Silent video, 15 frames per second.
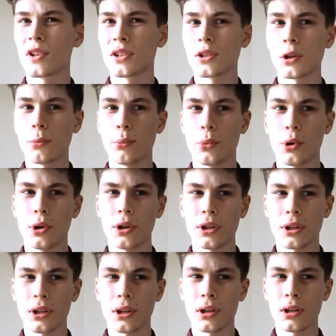
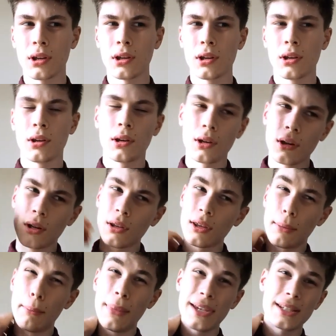someone
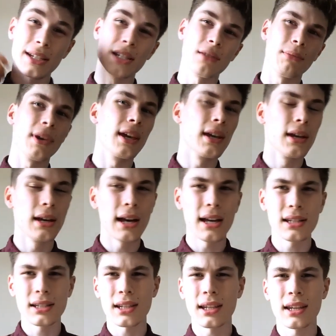that messaged me
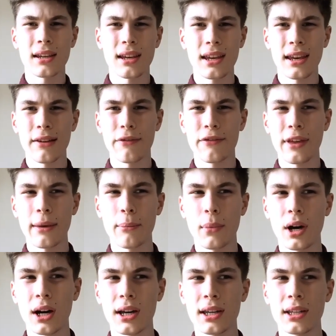asking if they
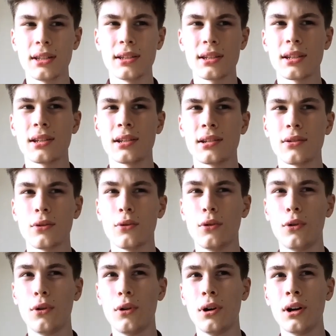mind,
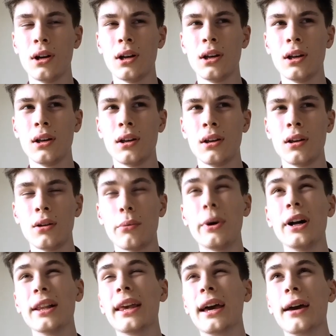or
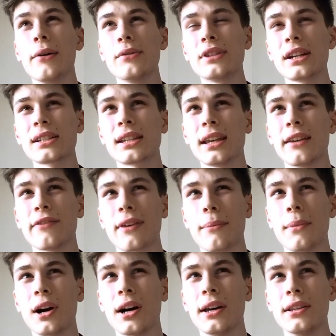well, yeah, it was asking if they
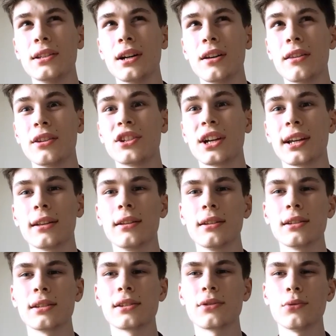mind other
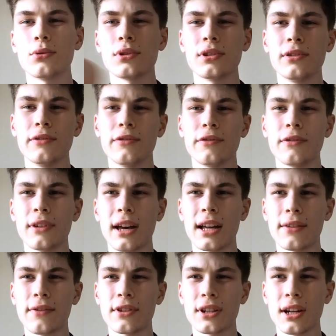channels sort of
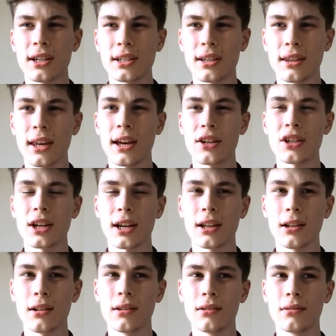advertising their
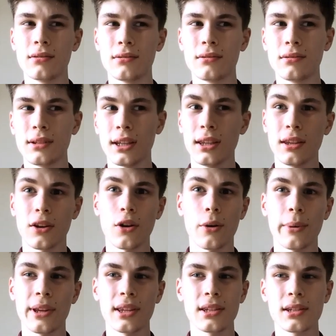channel in the
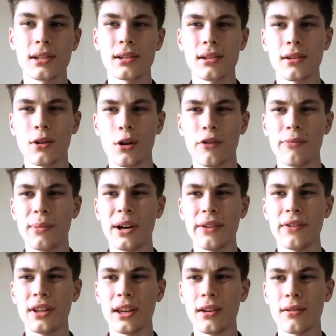comments of my
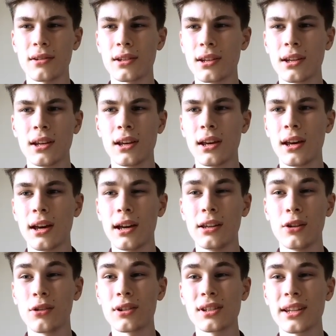videos. And
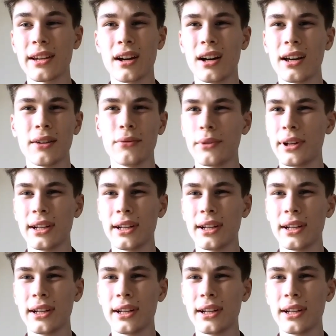honestly, I